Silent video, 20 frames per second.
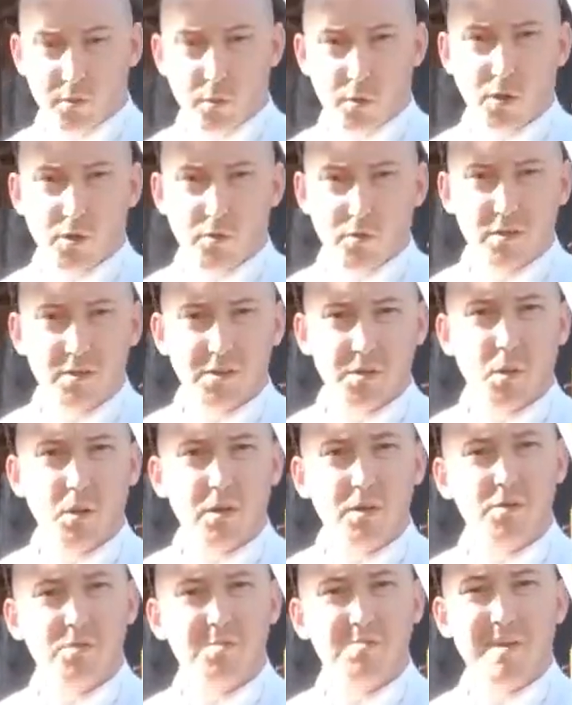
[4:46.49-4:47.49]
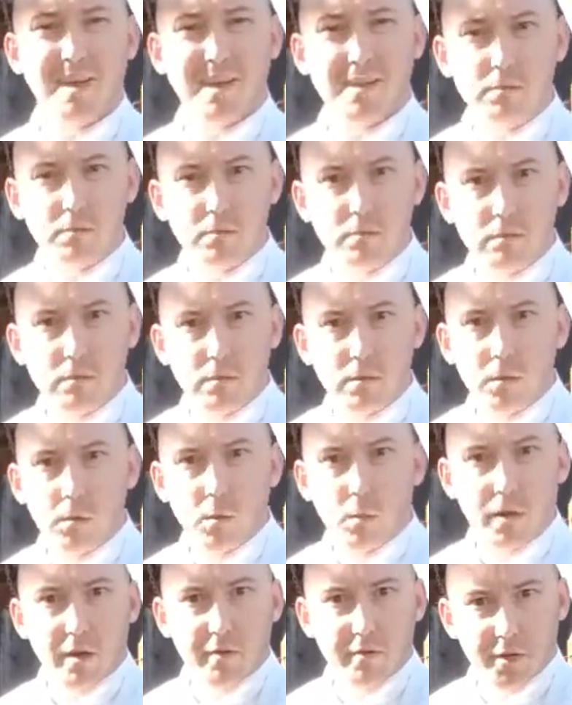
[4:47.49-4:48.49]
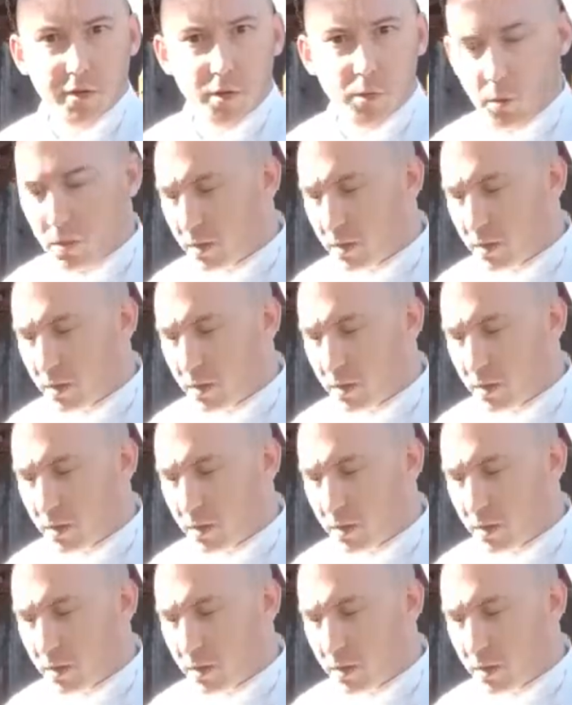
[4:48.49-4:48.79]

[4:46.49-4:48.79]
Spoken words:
for a grill. You want to use metal whenever you're